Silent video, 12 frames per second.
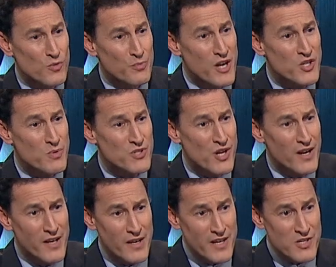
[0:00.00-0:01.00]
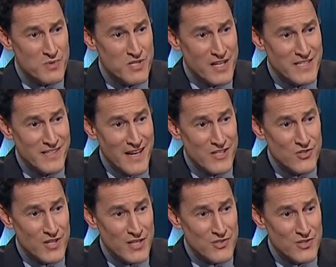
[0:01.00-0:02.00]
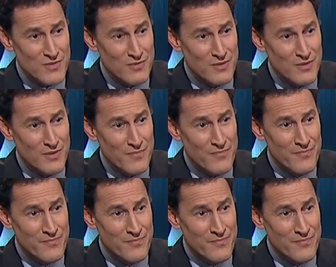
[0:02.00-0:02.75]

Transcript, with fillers: brush with China, I guess, was 1986? It was